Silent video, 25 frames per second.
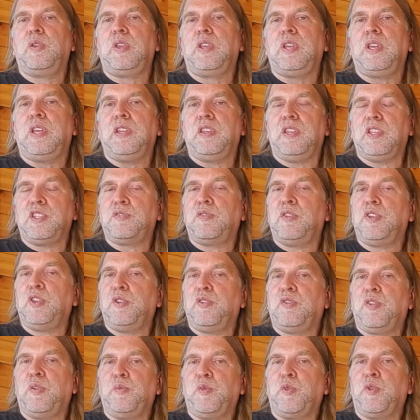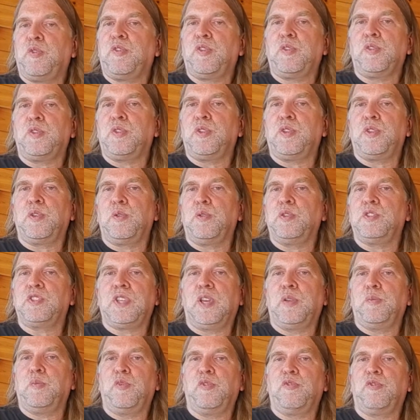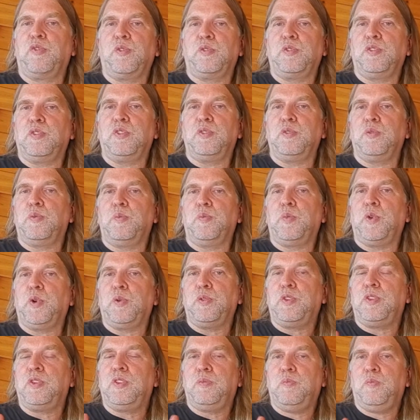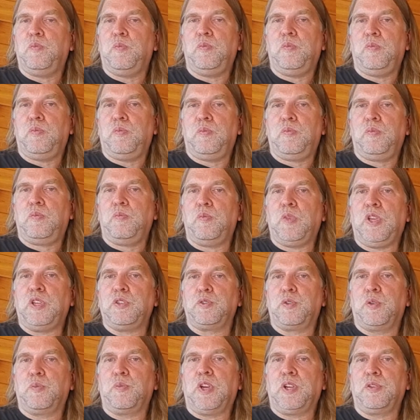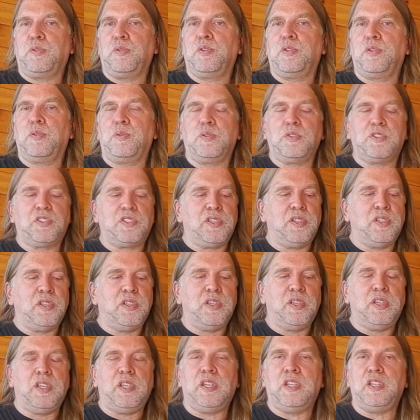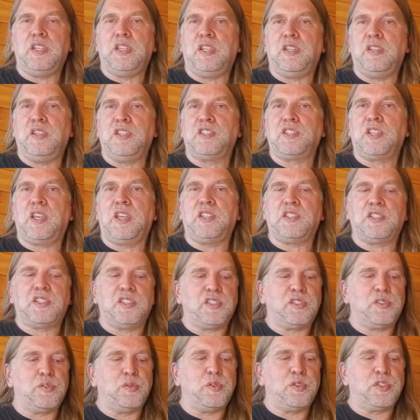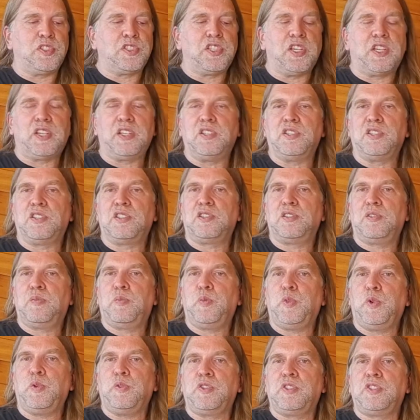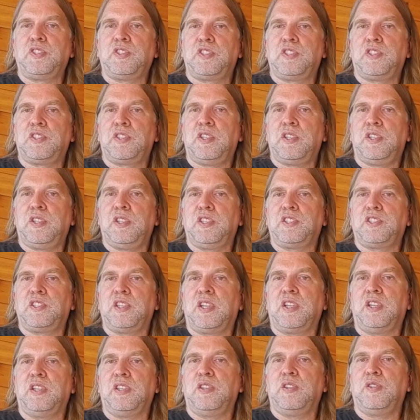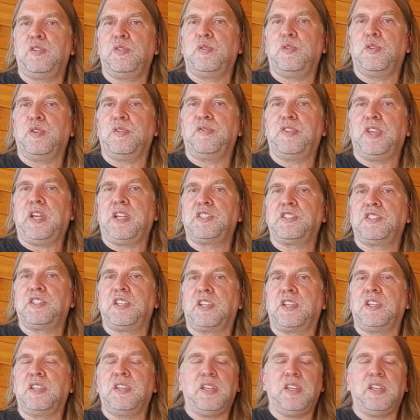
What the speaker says: In this video, if I'm referring to thirds, I'm referring to both major and minor thirds in any of these cases, or seconds, both a second or a flat second.